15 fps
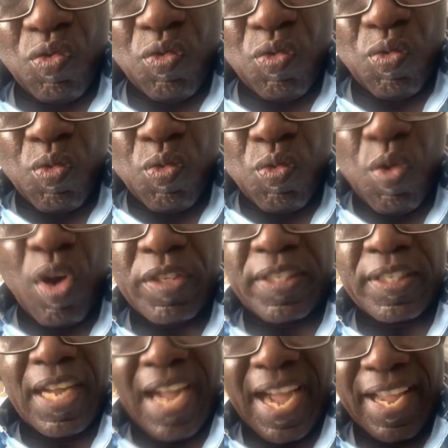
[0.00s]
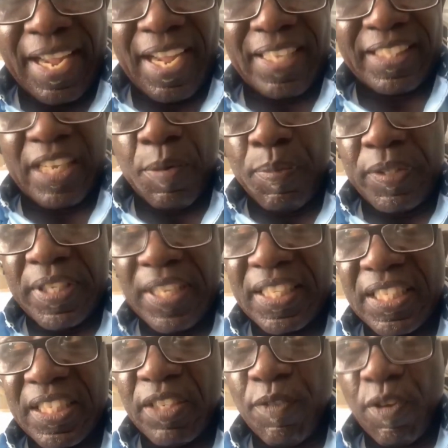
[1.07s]
What I, as a
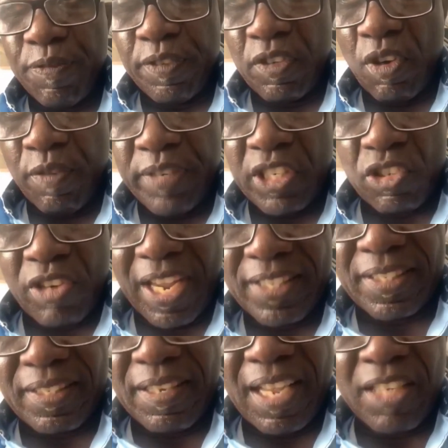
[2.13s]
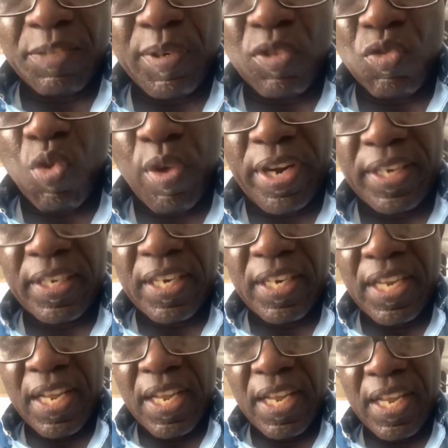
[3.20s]
representative of the trust, has been doing
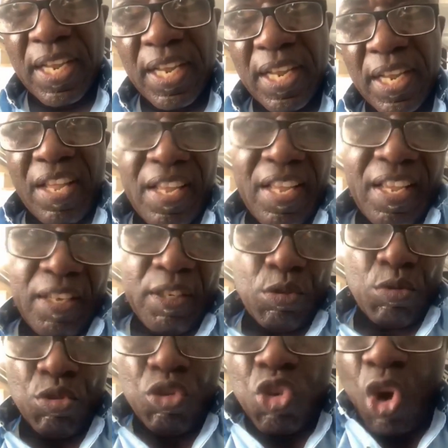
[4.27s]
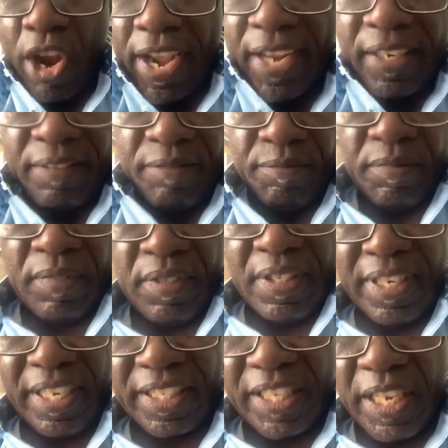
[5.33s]
is to join
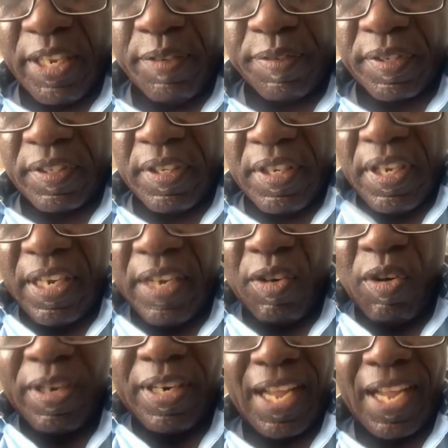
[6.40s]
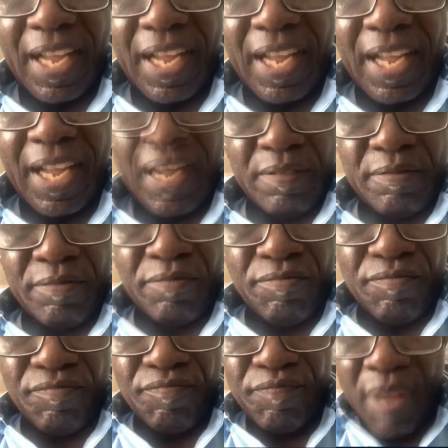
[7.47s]
the chiefs and other
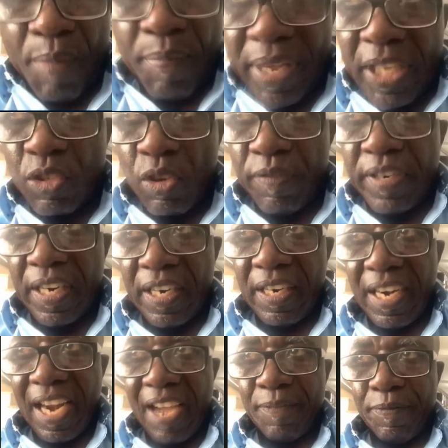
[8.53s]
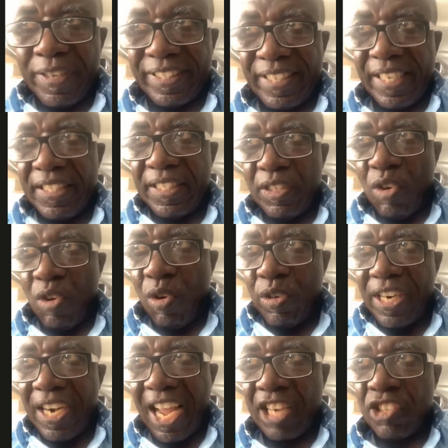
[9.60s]
members of the La Fraternity
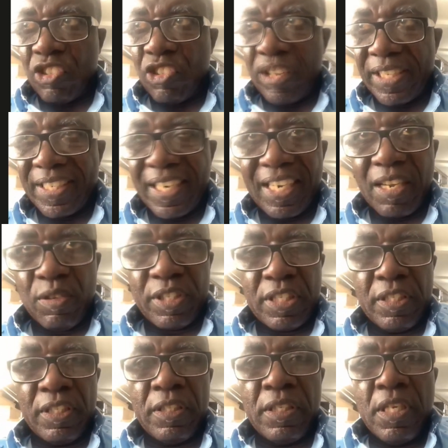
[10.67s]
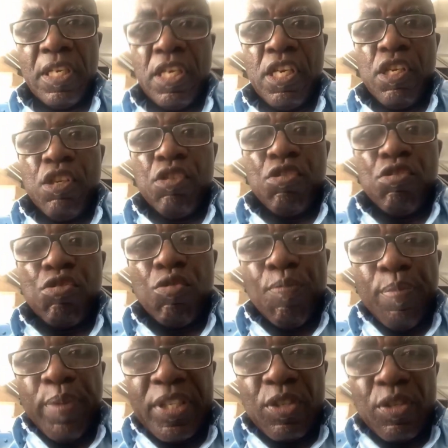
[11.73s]
or the La Traditional Council to
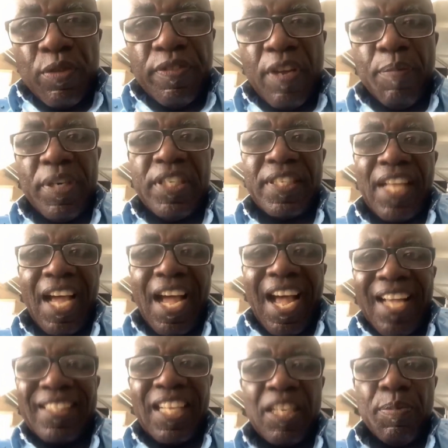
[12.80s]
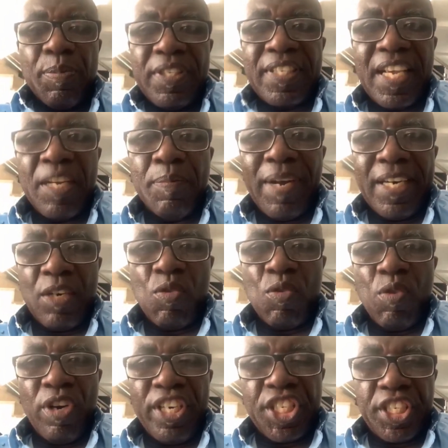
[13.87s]
meet with the minister, as has been said by the
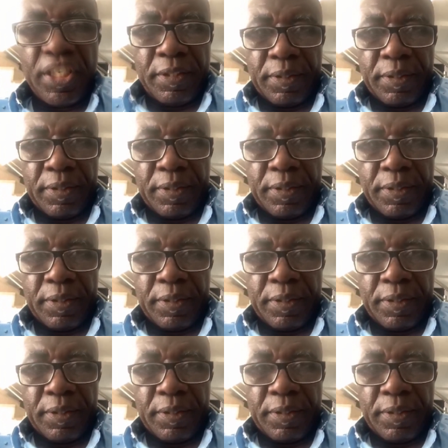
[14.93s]
coalition.